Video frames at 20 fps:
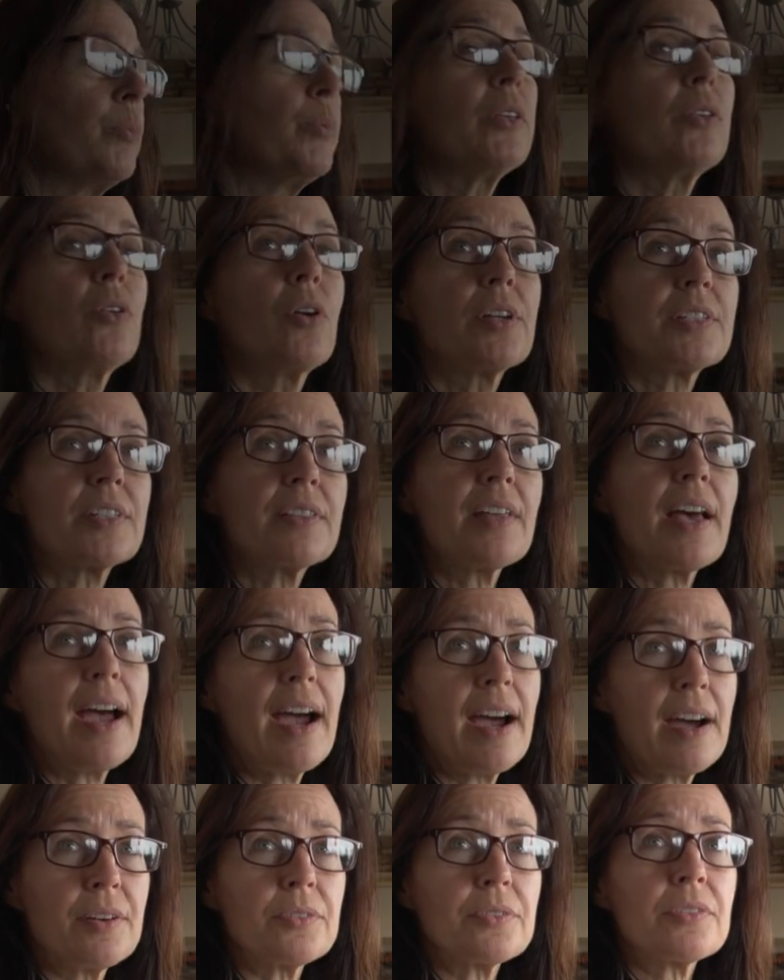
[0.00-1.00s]
we lost the
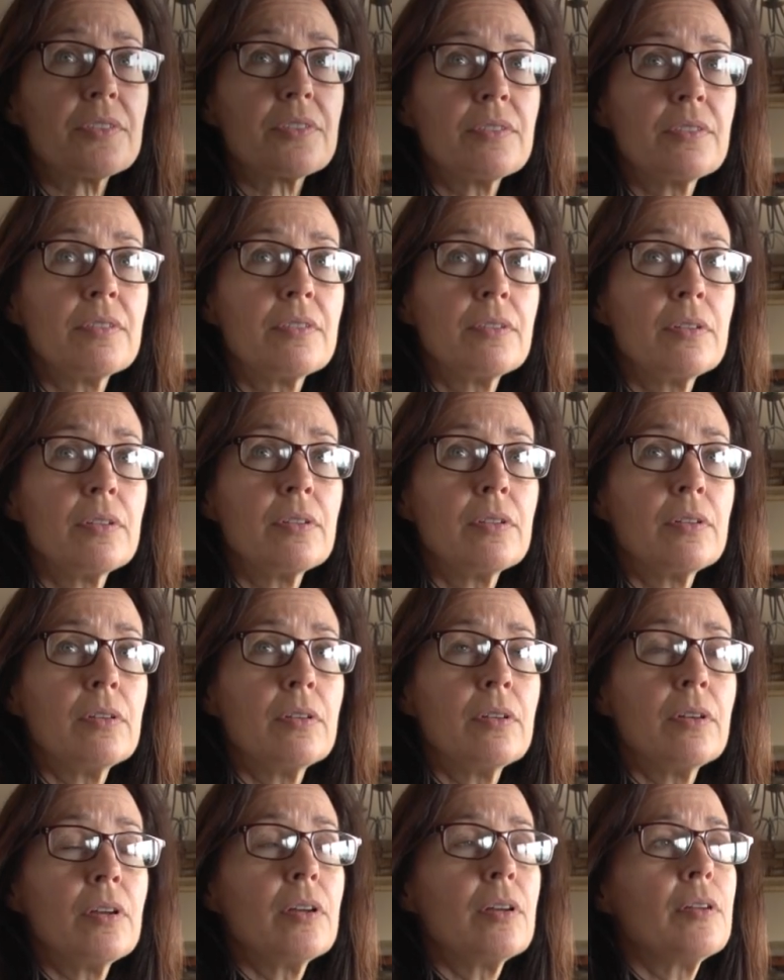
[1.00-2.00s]
house,
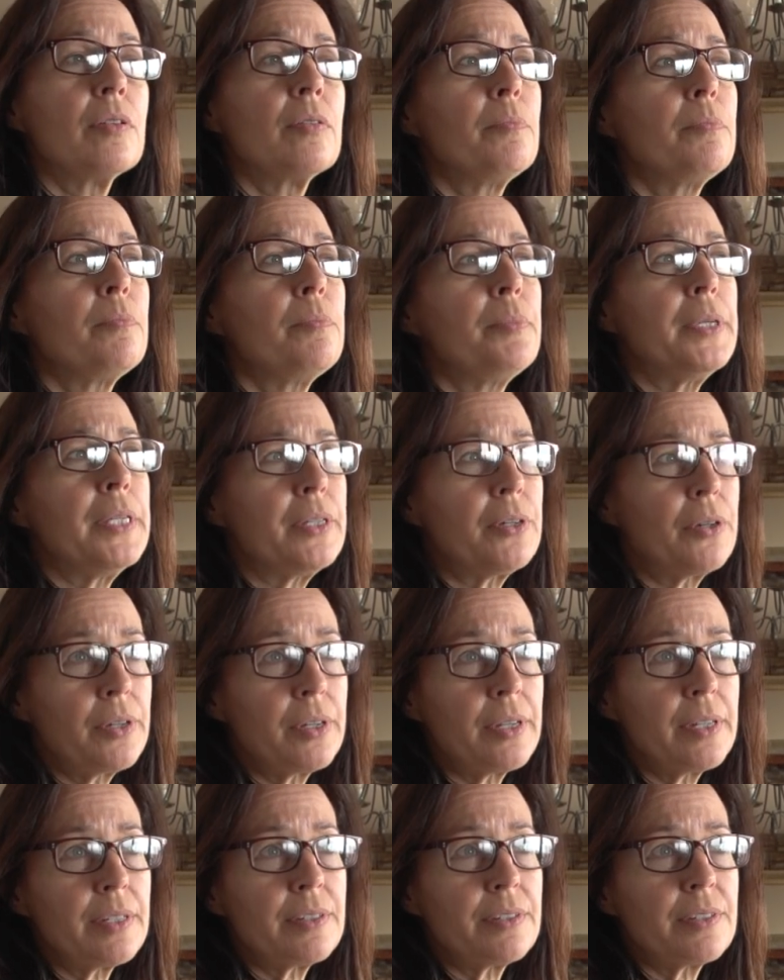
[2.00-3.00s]

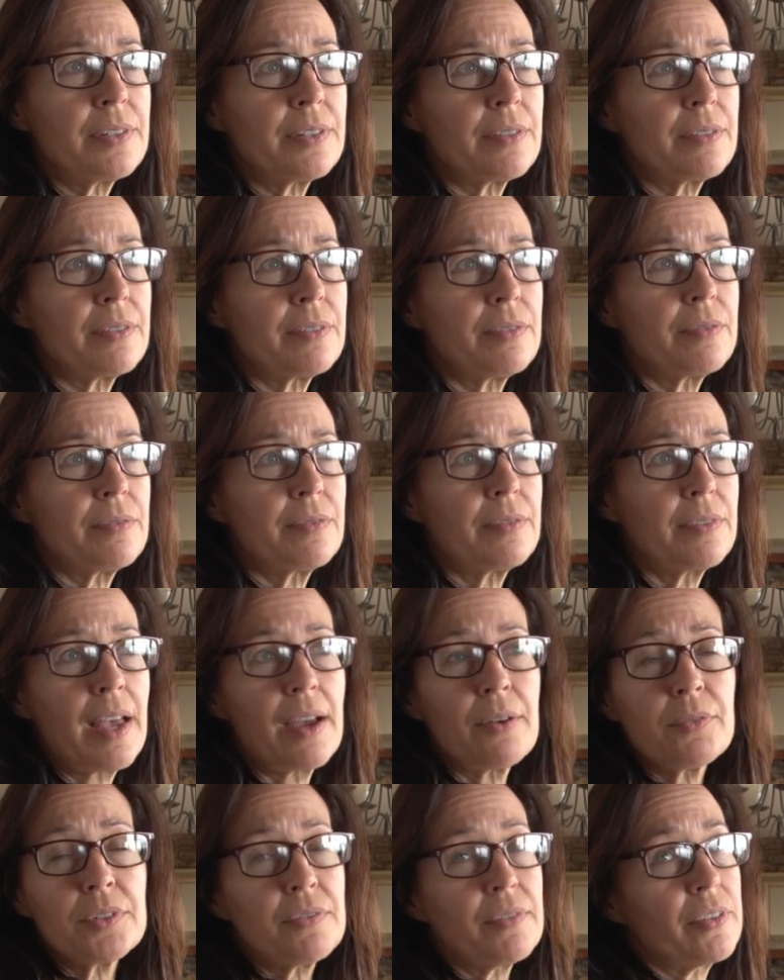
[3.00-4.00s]
because
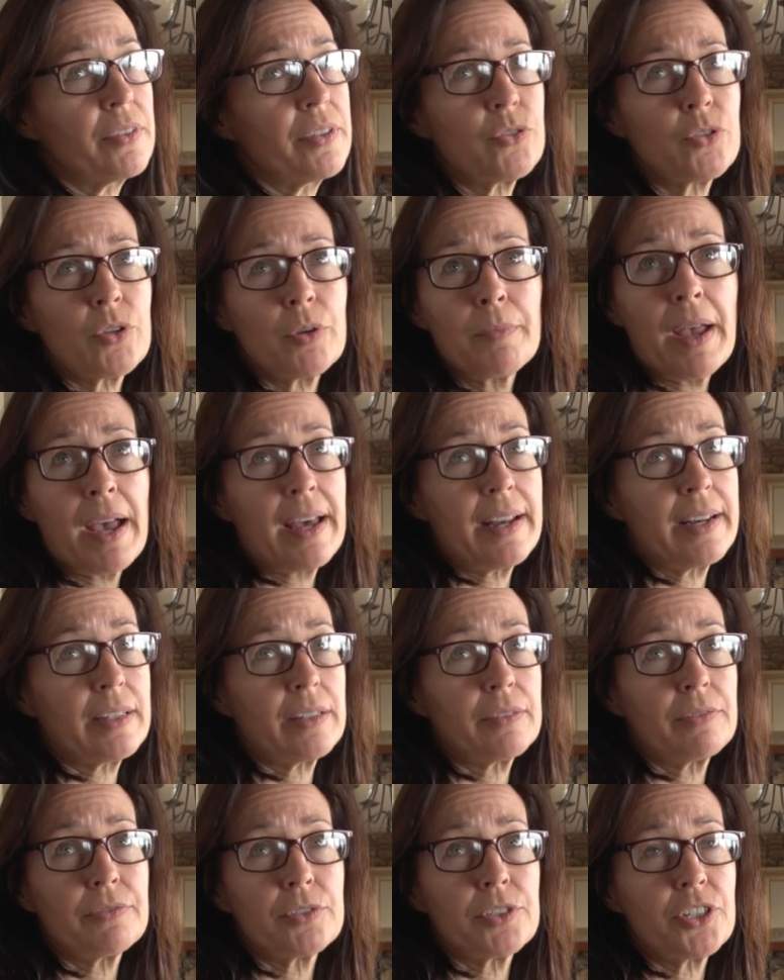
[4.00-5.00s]
that was very traumatic
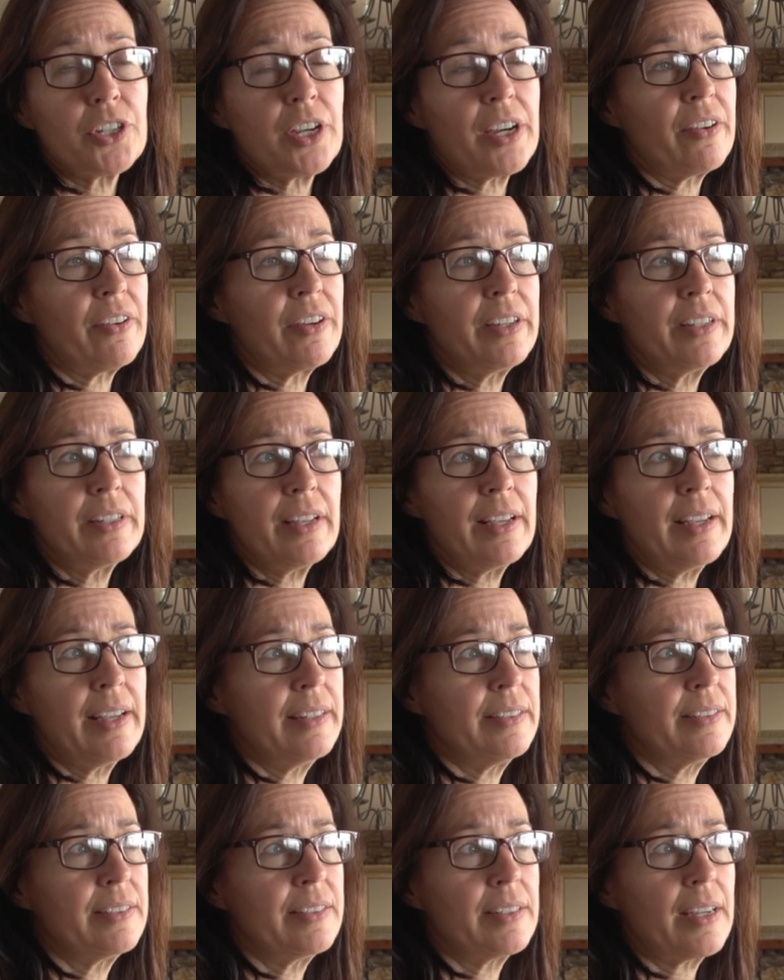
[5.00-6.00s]
for Jared,
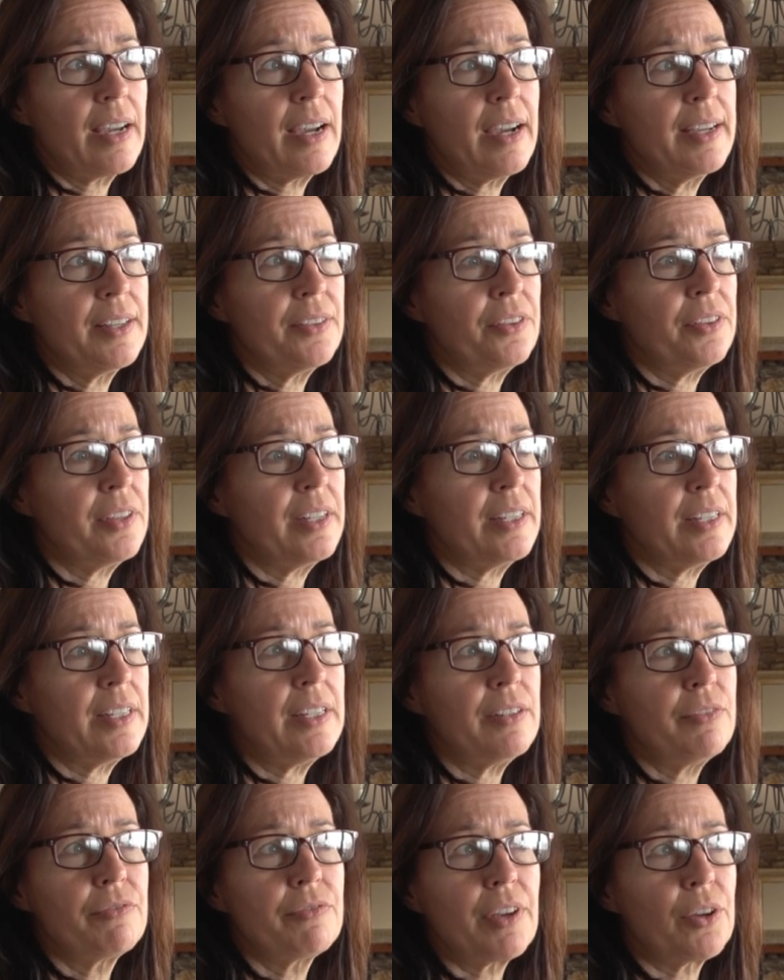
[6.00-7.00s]
and I think
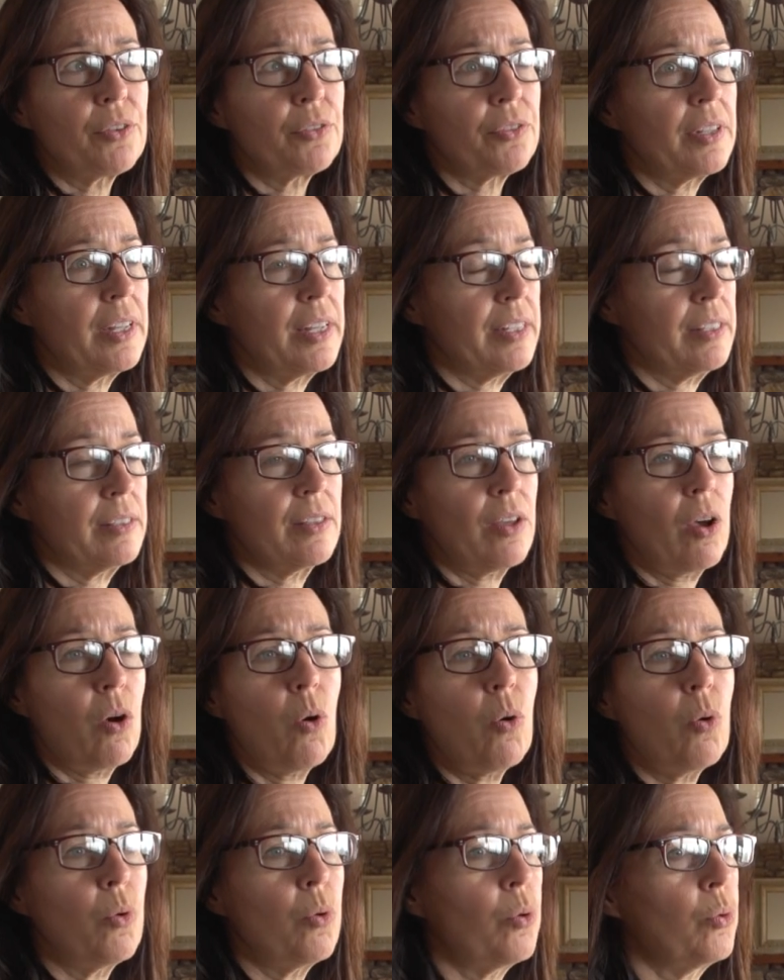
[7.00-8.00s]
he felt like the
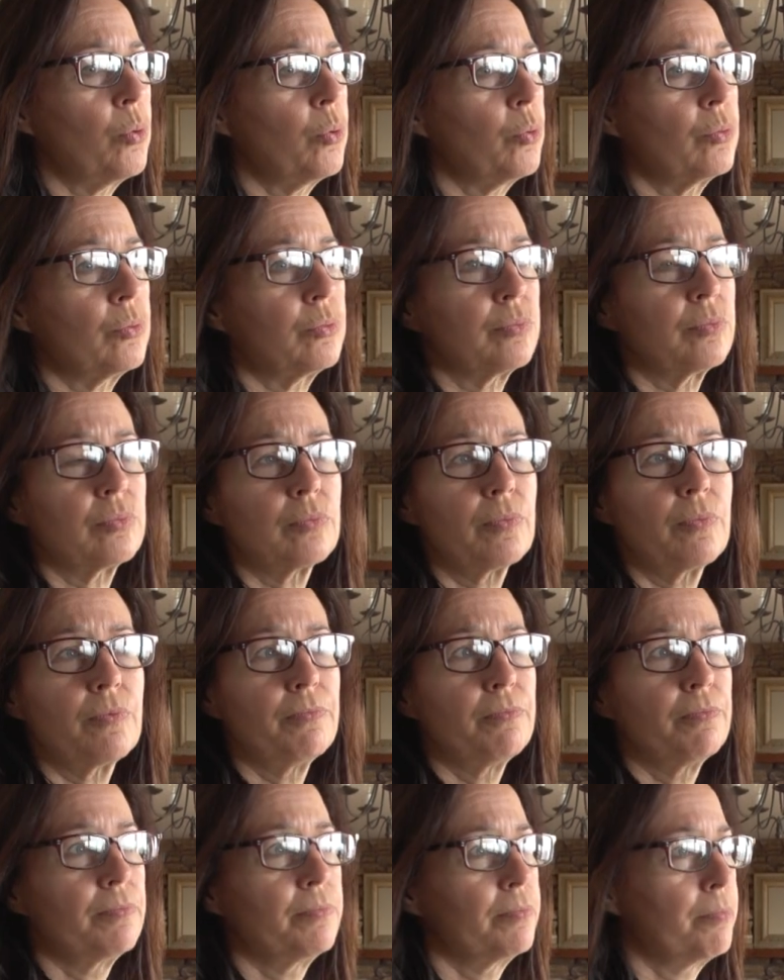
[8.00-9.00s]
whole
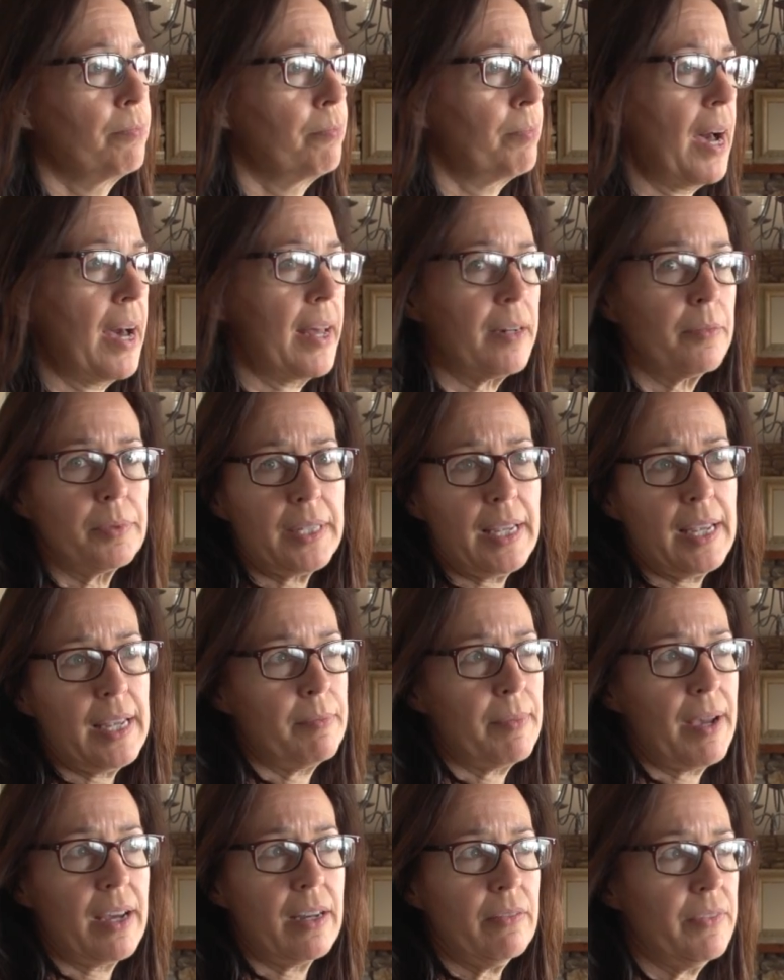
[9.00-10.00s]
bottom
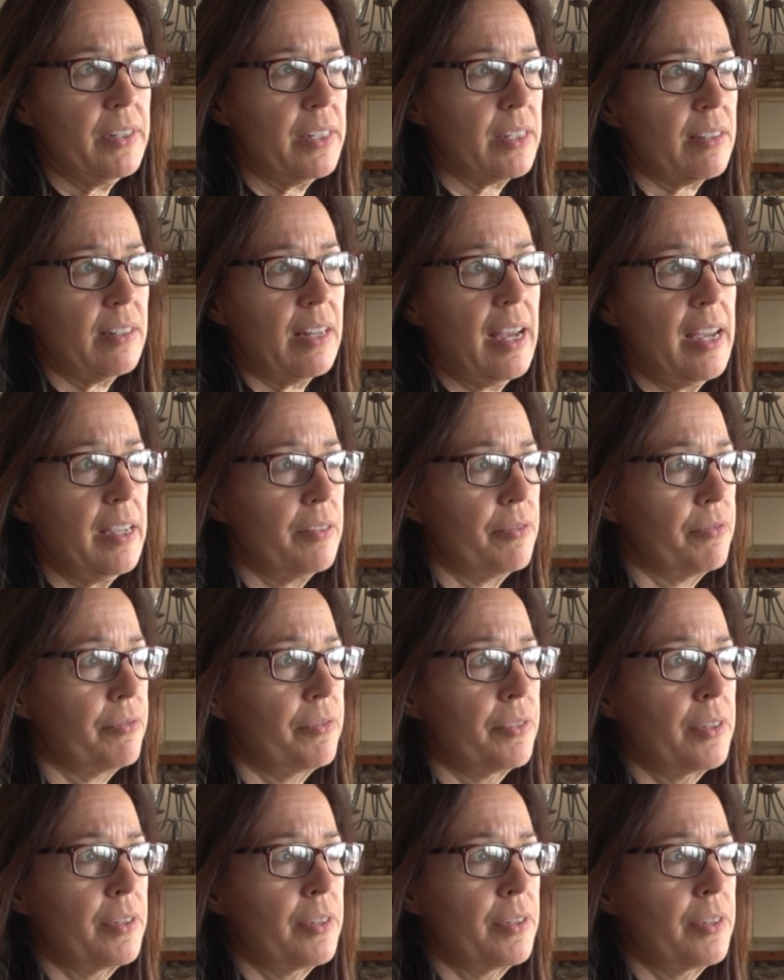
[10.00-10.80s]
came out of his life.